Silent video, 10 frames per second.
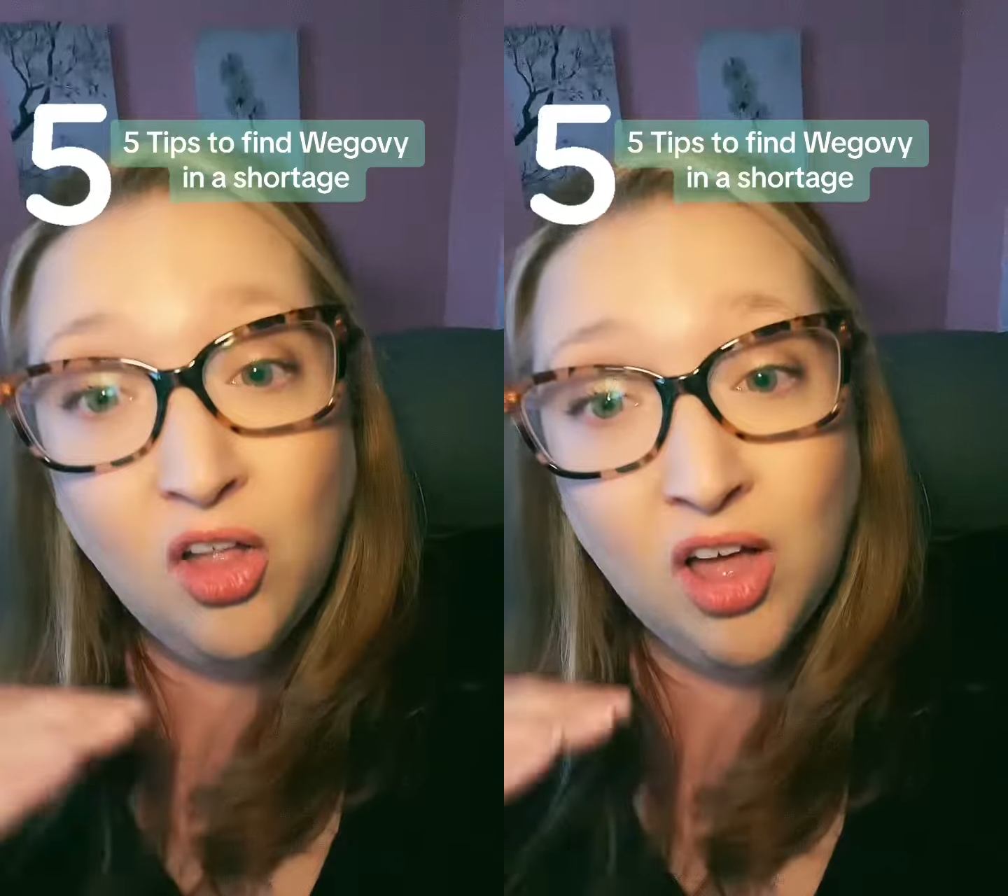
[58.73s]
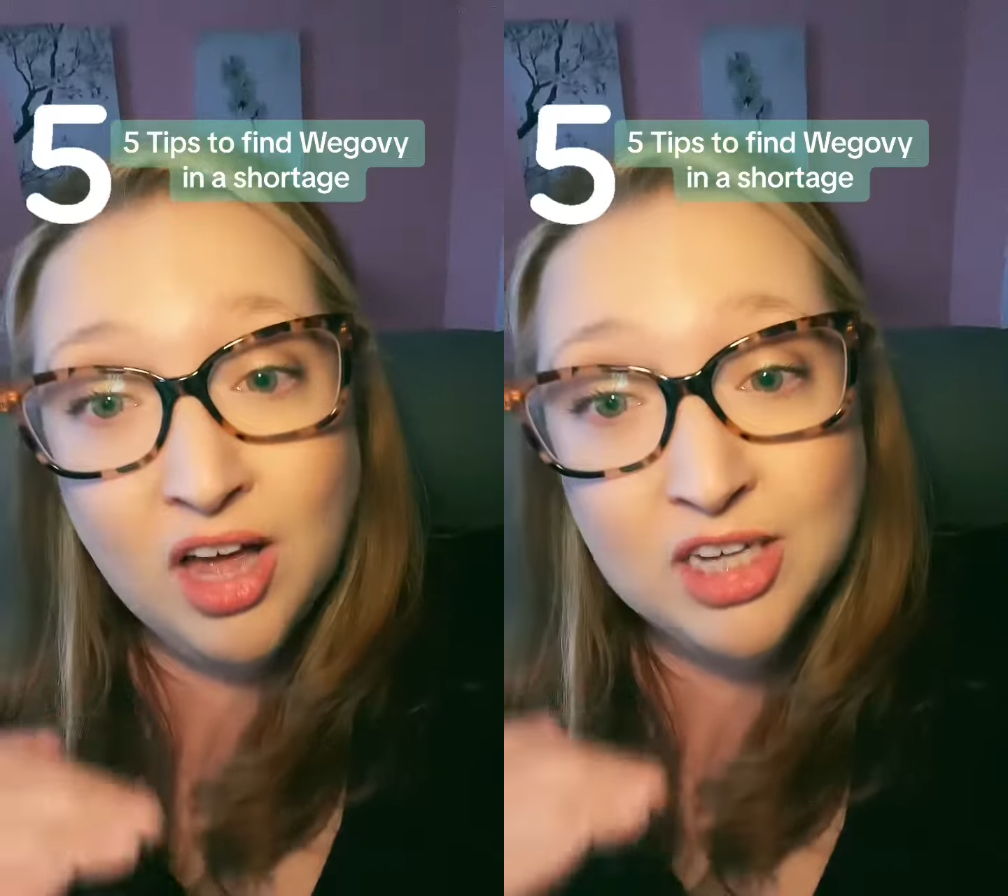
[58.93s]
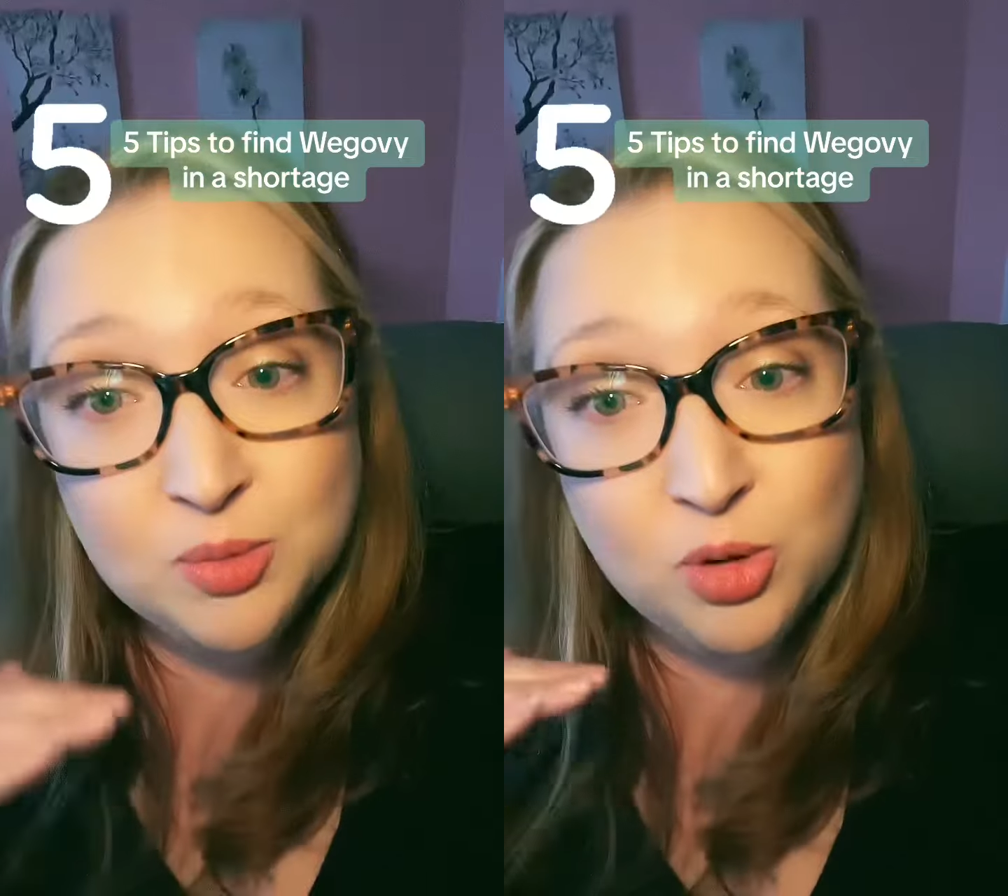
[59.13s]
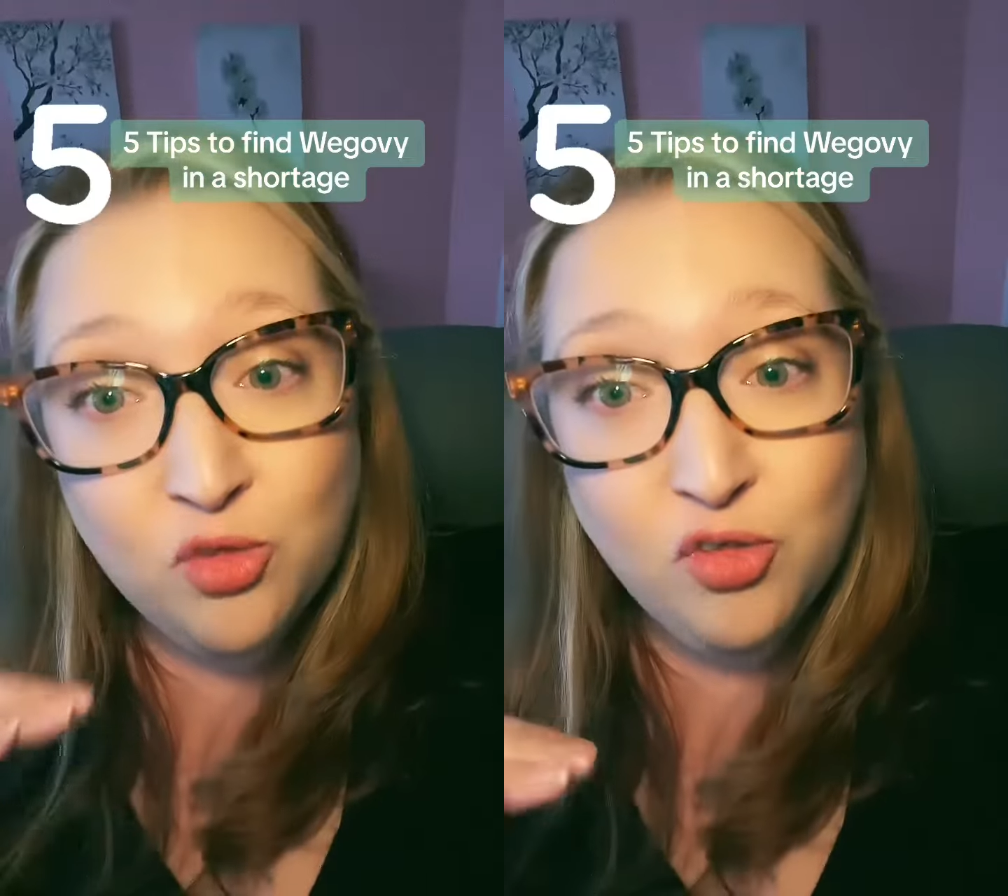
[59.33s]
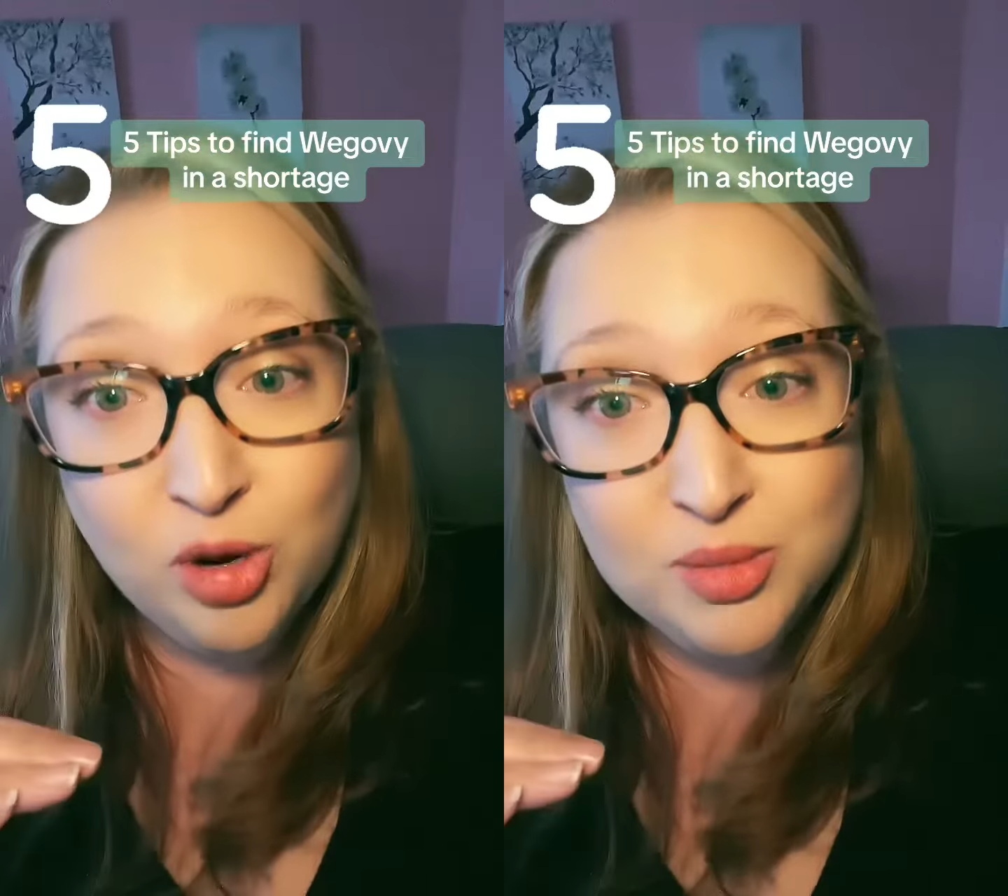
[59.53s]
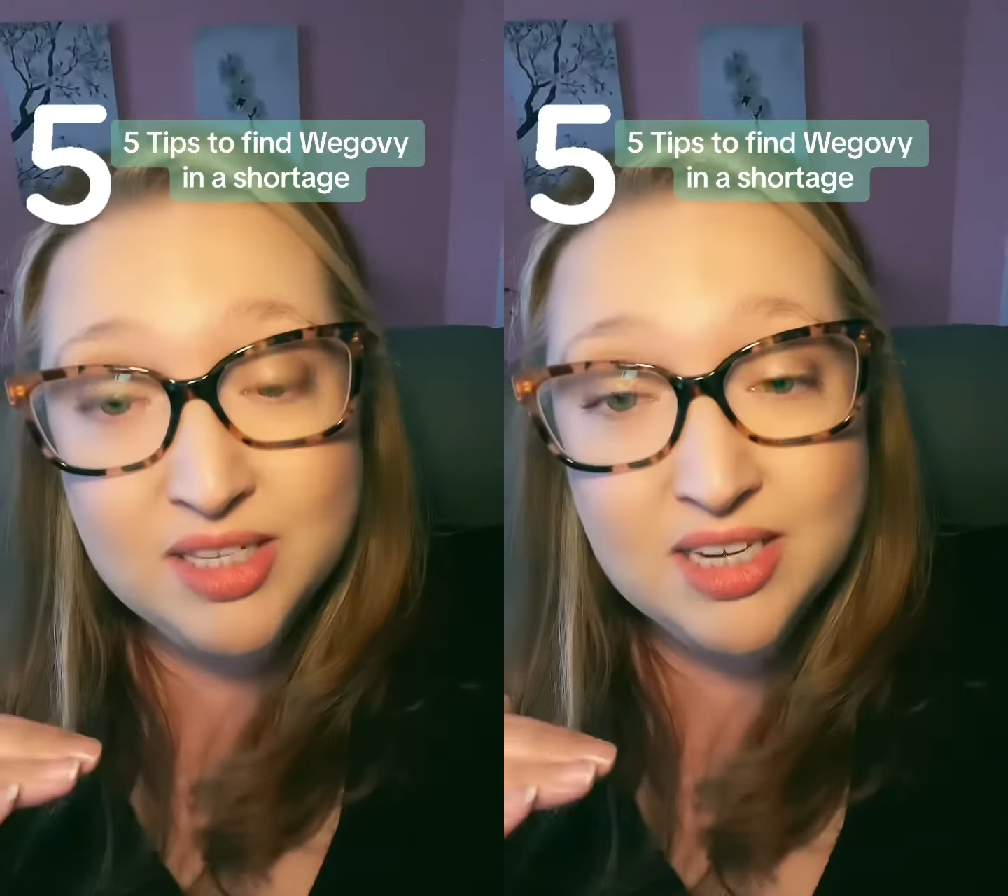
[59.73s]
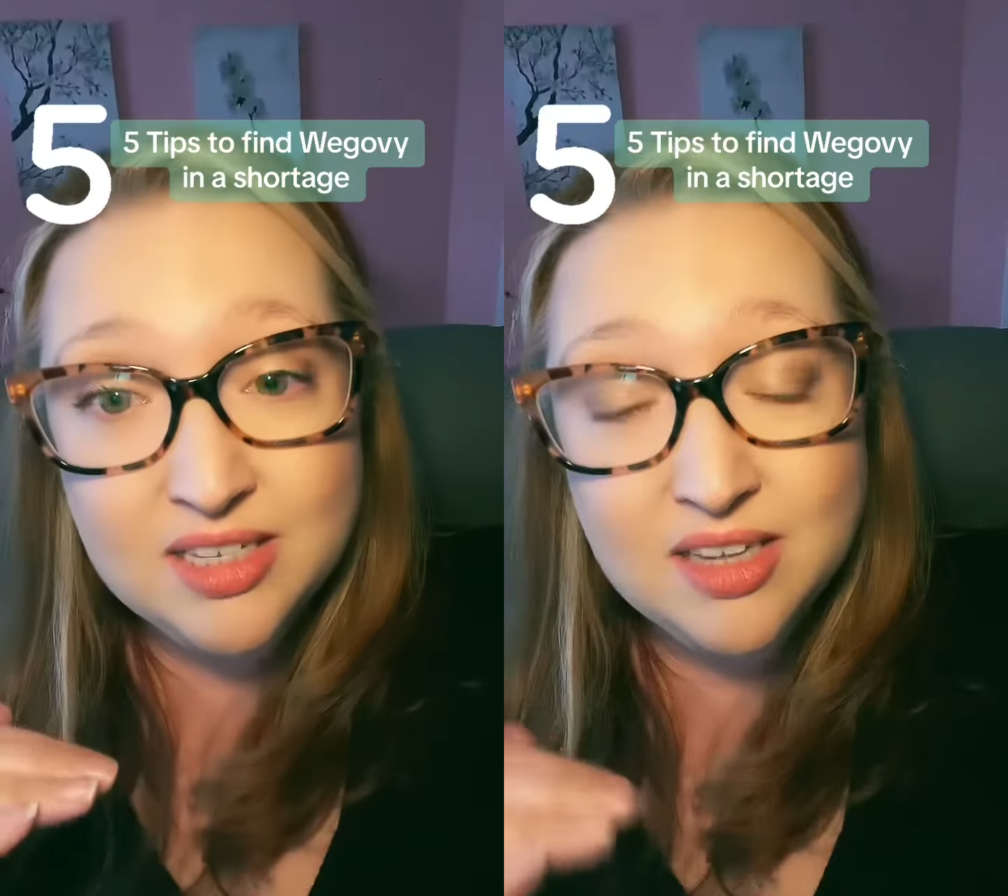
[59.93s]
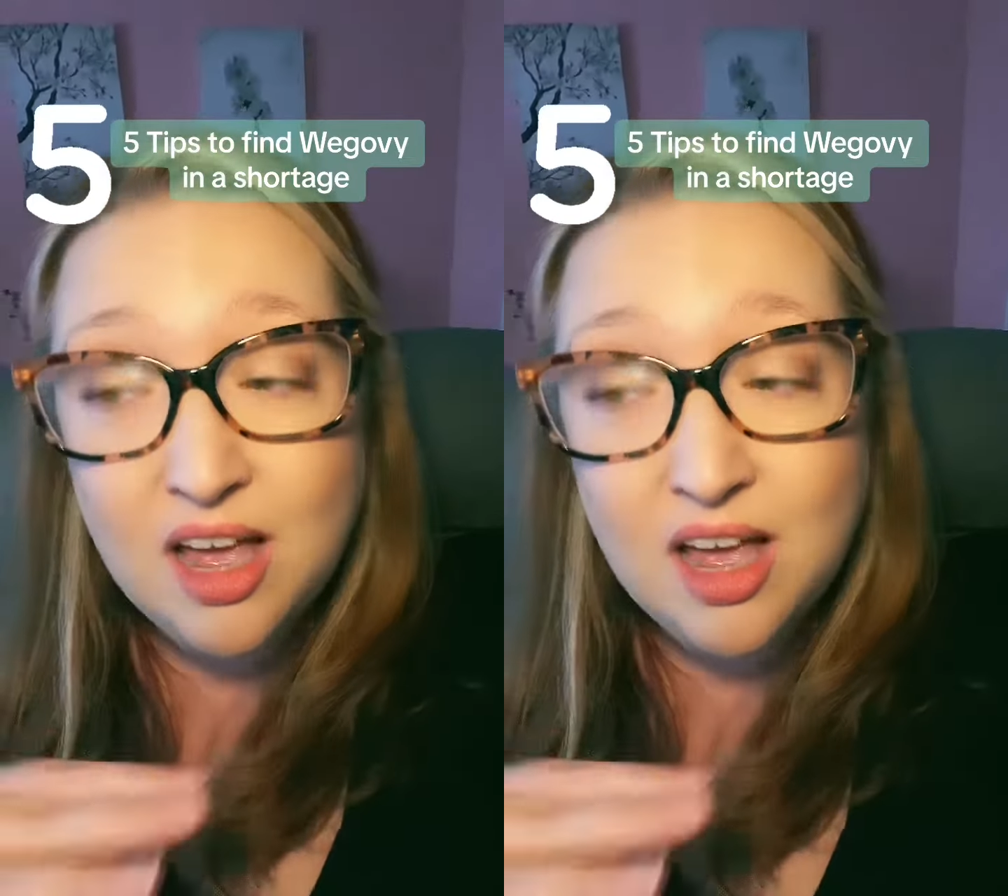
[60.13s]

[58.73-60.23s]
hospital pharmacies.